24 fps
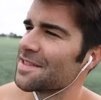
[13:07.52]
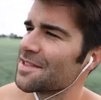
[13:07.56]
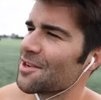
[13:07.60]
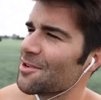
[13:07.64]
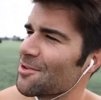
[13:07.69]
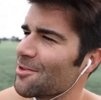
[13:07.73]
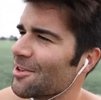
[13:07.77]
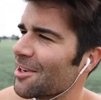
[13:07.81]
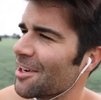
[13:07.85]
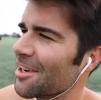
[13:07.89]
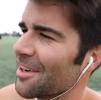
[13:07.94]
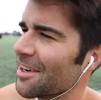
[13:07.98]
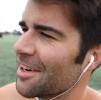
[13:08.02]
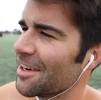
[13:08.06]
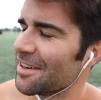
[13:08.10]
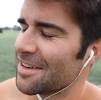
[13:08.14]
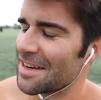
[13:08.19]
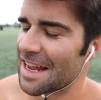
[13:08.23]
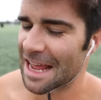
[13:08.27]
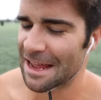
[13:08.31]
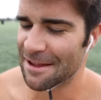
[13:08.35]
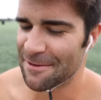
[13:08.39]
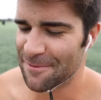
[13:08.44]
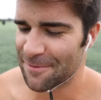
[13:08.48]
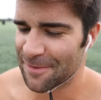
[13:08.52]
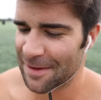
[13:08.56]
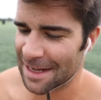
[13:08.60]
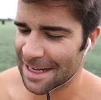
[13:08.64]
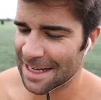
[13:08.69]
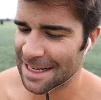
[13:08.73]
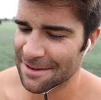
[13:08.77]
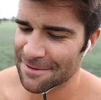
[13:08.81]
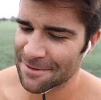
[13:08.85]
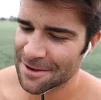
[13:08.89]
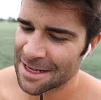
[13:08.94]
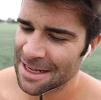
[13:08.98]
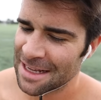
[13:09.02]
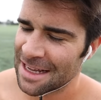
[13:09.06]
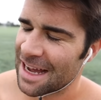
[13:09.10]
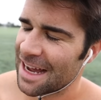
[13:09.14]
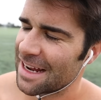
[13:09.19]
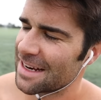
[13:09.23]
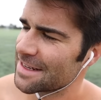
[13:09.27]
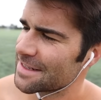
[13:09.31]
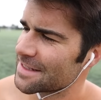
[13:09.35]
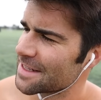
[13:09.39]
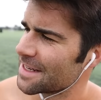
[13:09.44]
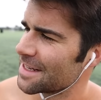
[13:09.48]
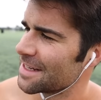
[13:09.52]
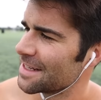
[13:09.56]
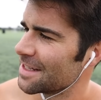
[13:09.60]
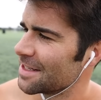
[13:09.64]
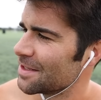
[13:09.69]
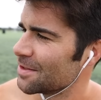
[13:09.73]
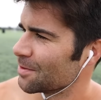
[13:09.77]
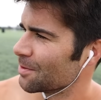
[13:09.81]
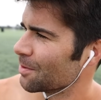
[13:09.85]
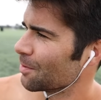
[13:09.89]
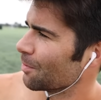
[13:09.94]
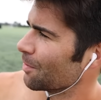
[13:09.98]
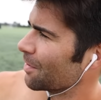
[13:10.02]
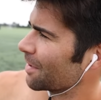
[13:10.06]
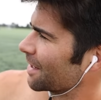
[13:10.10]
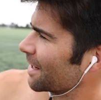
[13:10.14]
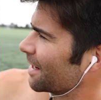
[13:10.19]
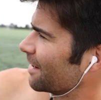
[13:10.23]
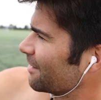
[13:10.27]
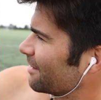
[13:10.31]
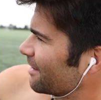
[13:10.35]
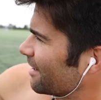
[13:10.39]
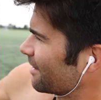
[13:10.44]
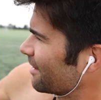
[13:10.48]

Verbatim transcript: So we're out here, day five. I decided to do a workout